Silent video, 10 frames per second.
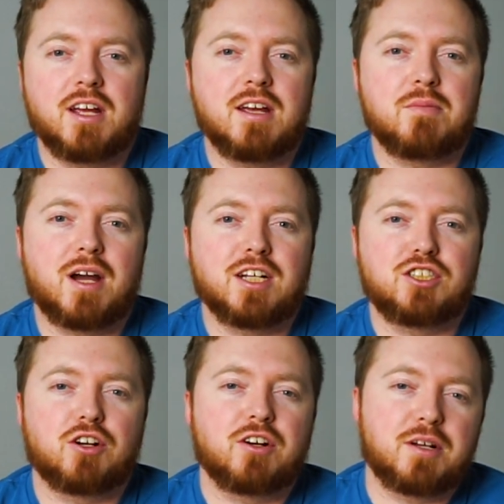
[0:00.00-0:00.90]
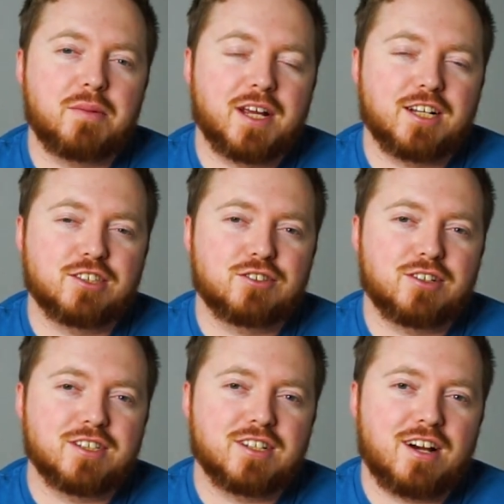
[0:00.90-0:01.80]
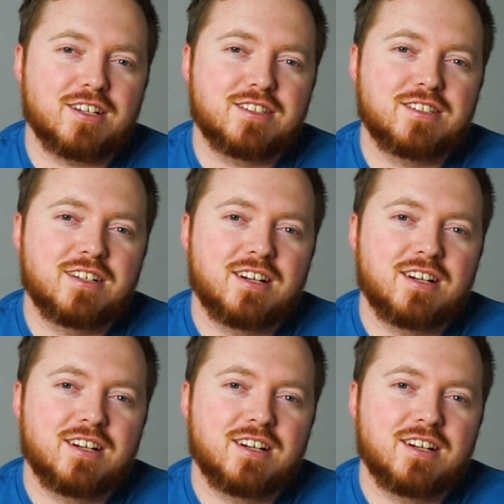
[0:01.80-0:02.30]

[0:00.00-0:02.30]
in my journey to making soy sauce.